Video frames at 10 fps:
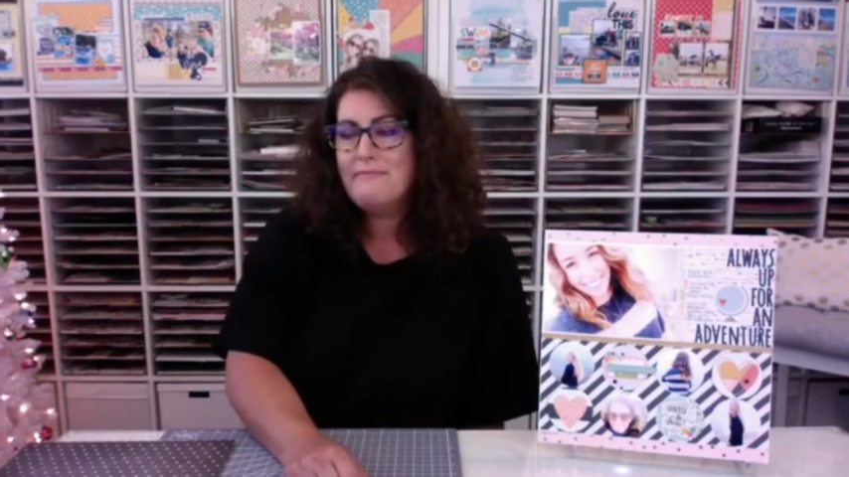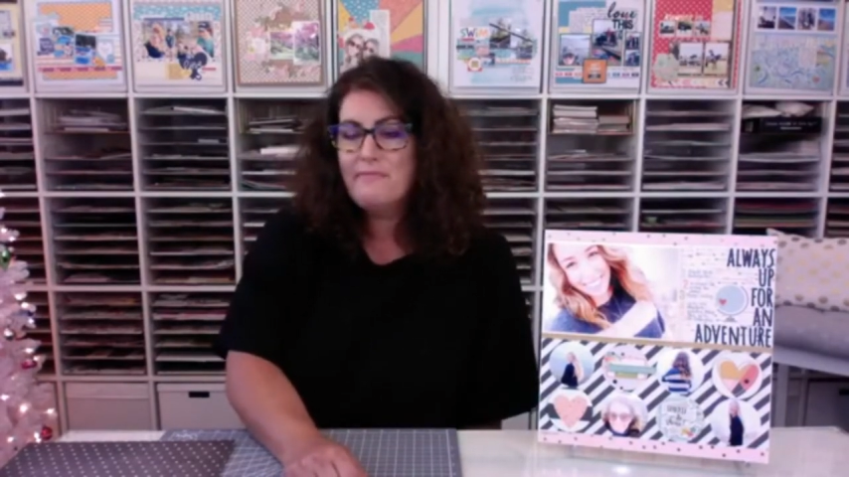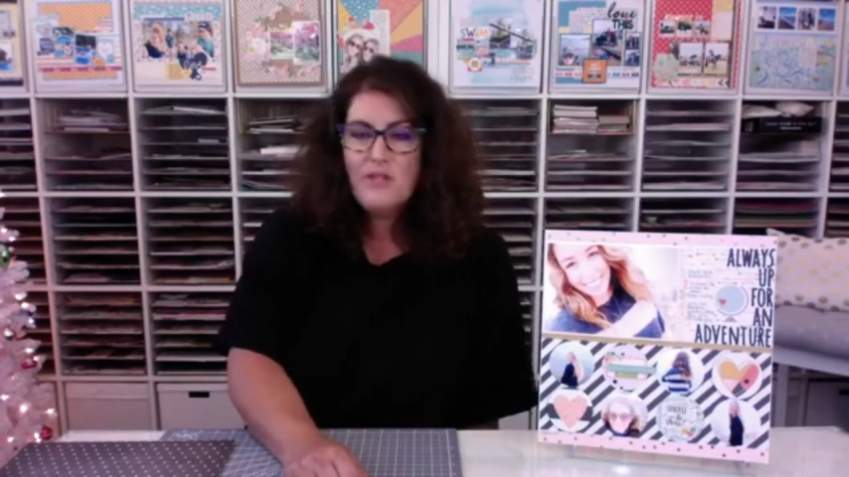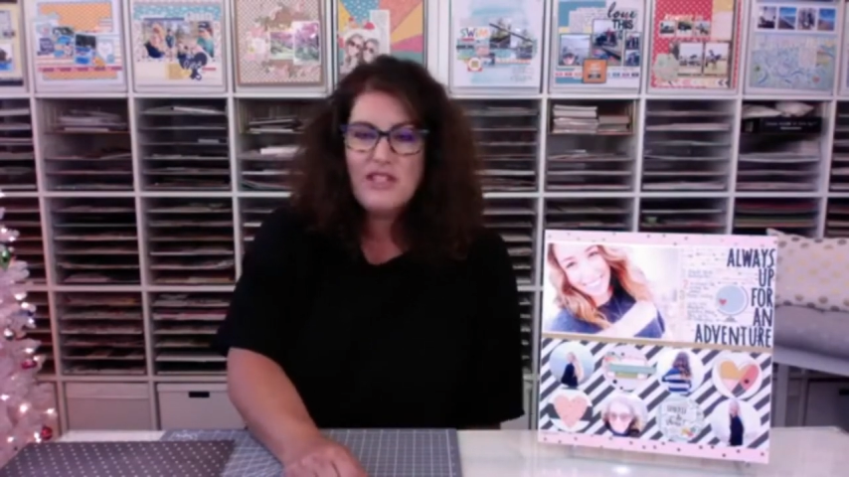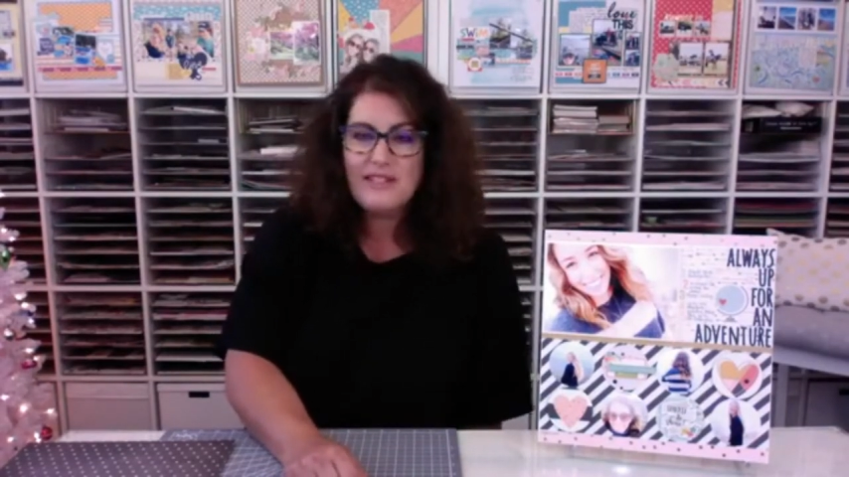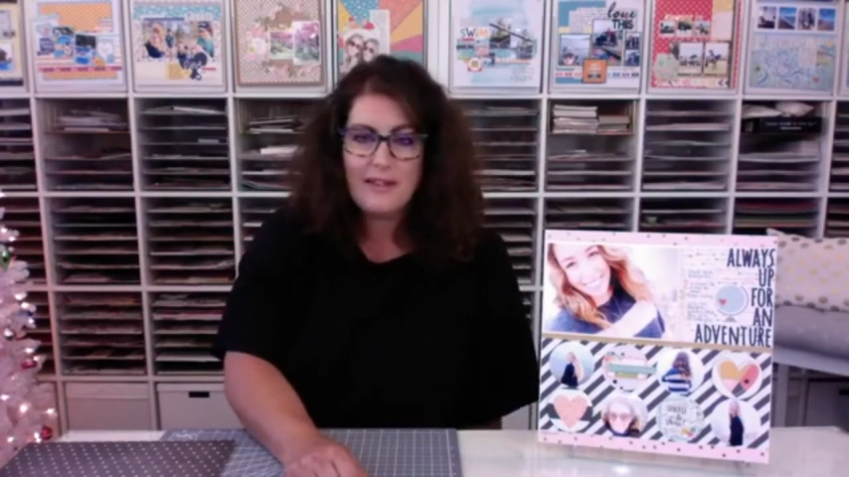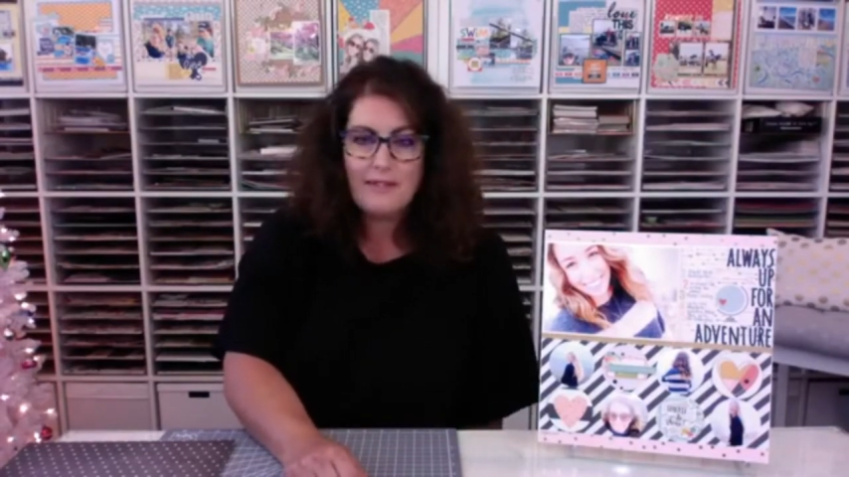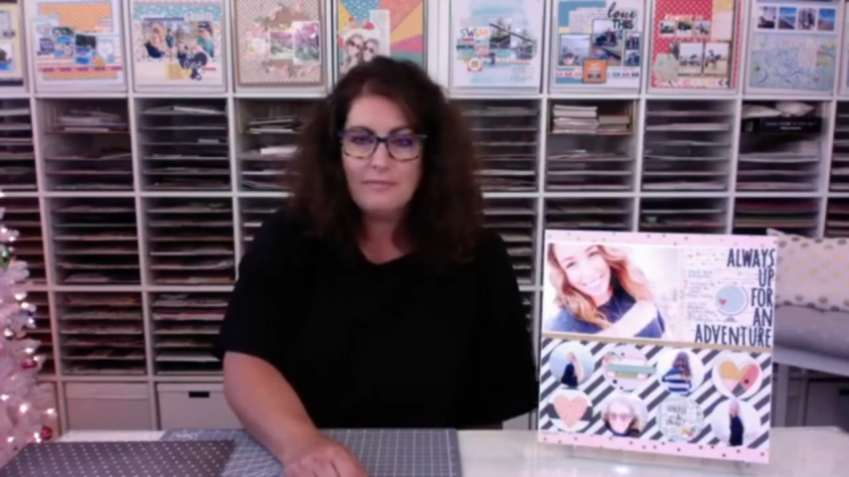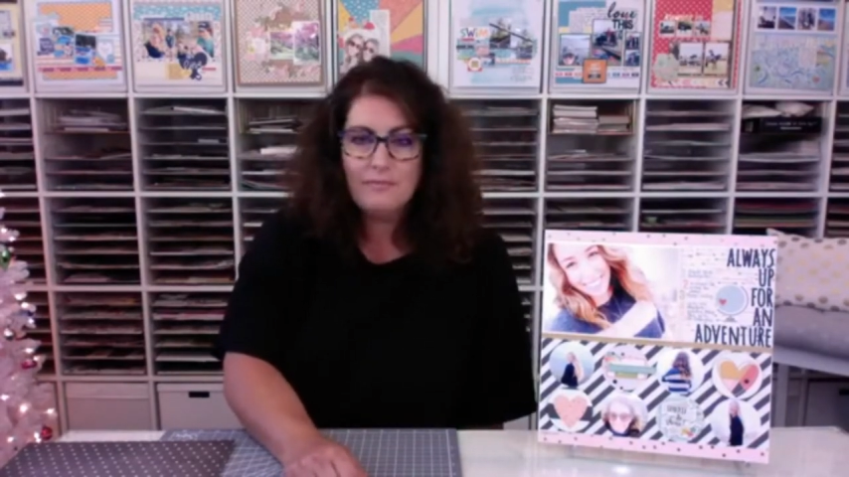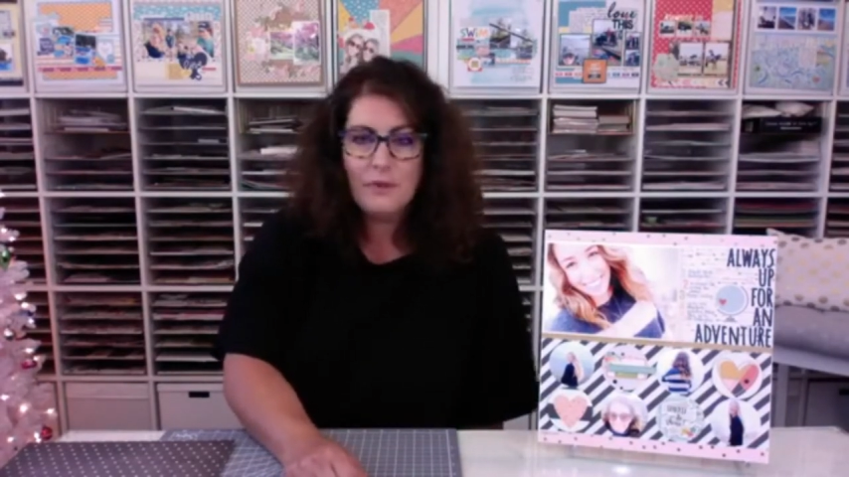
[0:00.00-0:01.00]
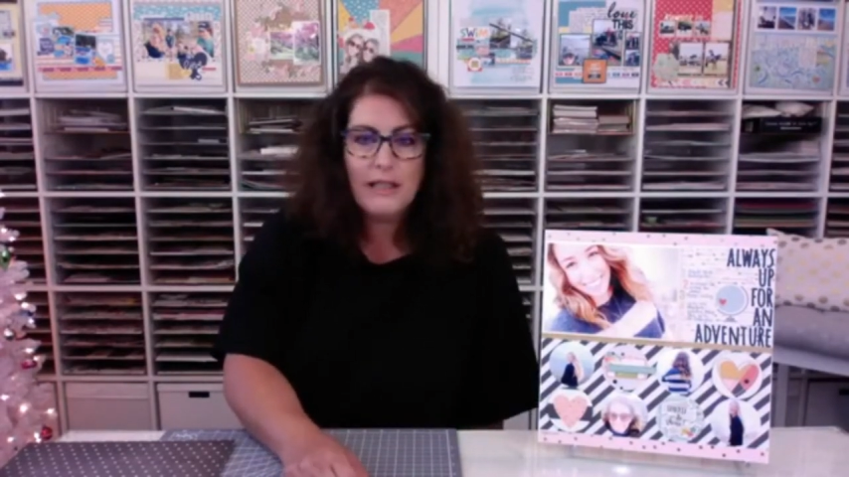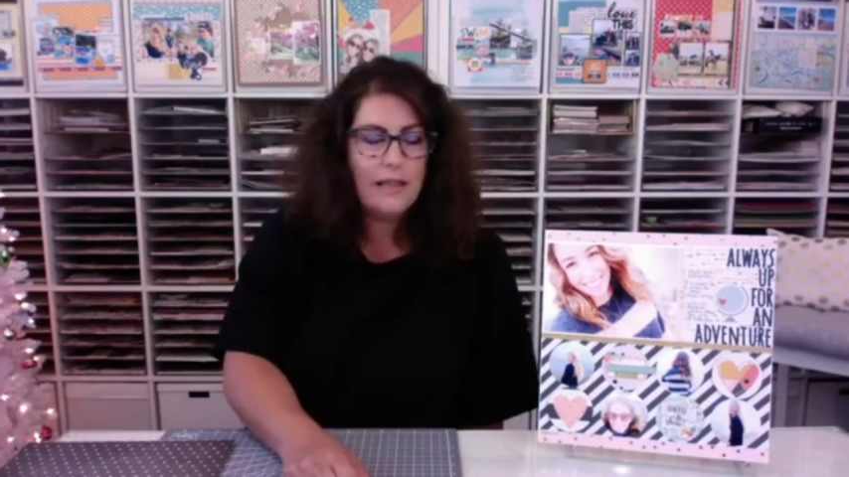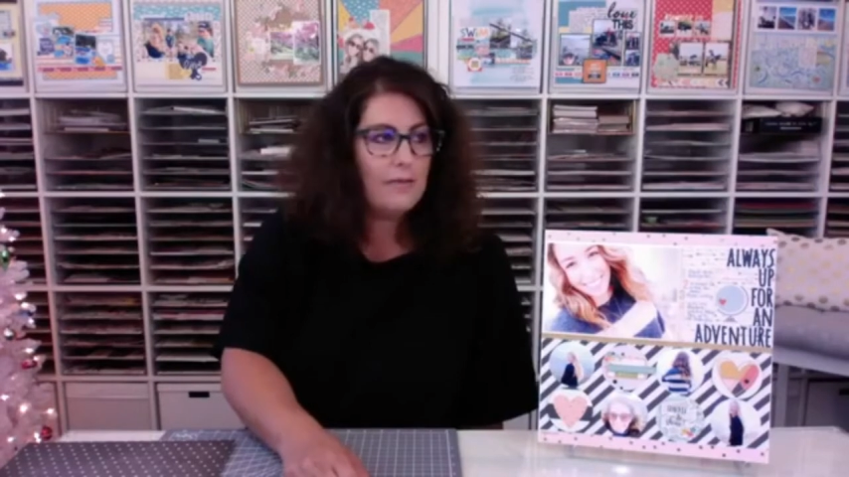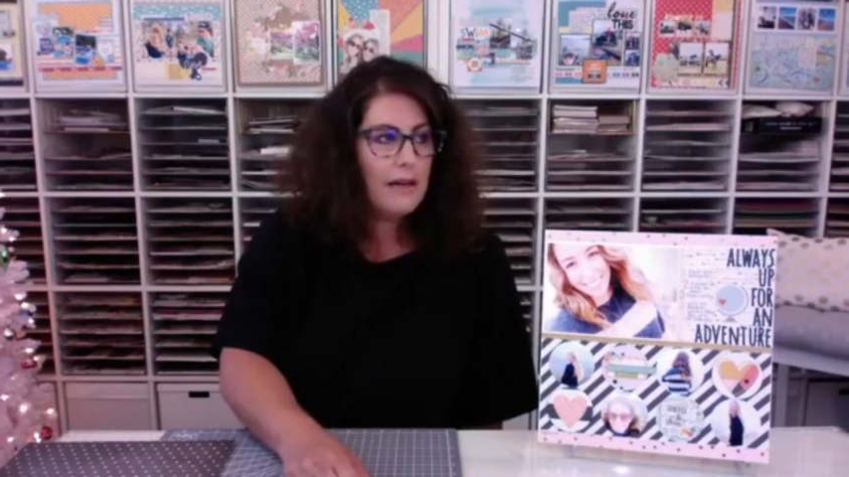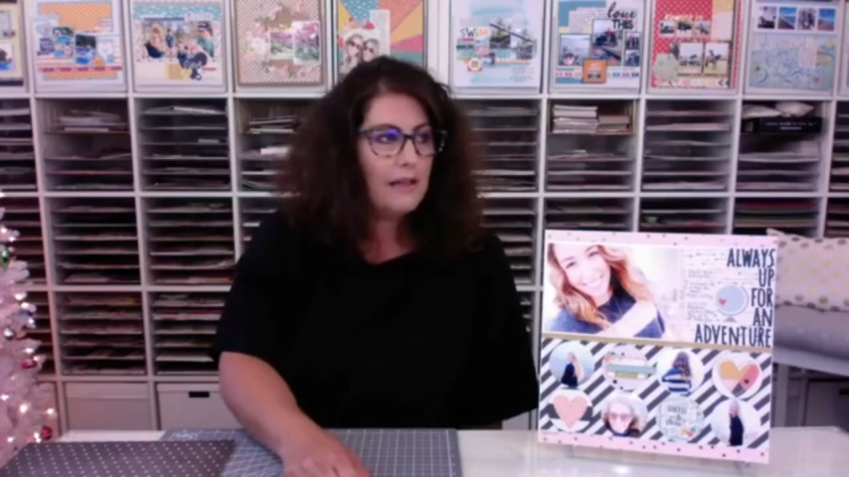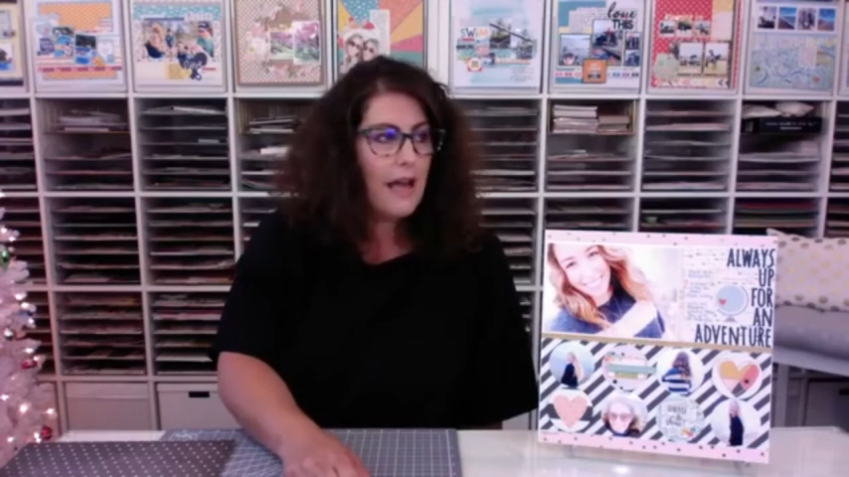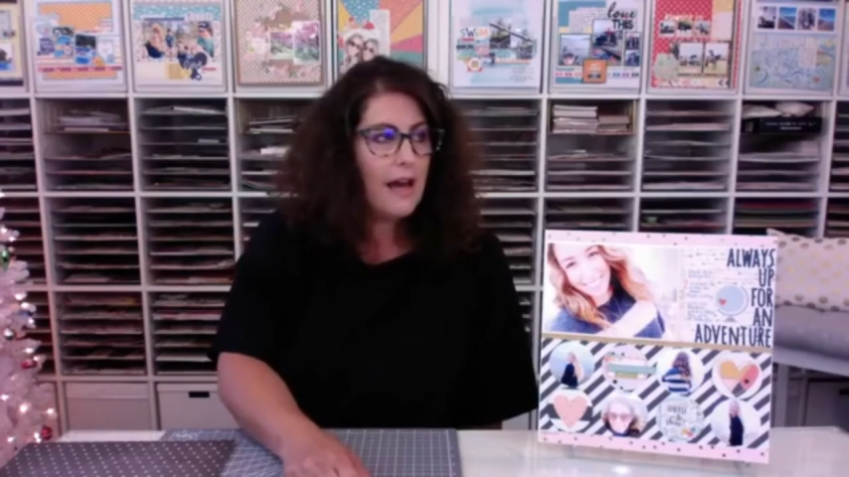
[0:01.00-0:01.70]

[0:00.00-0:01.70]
which is good. We needed rain.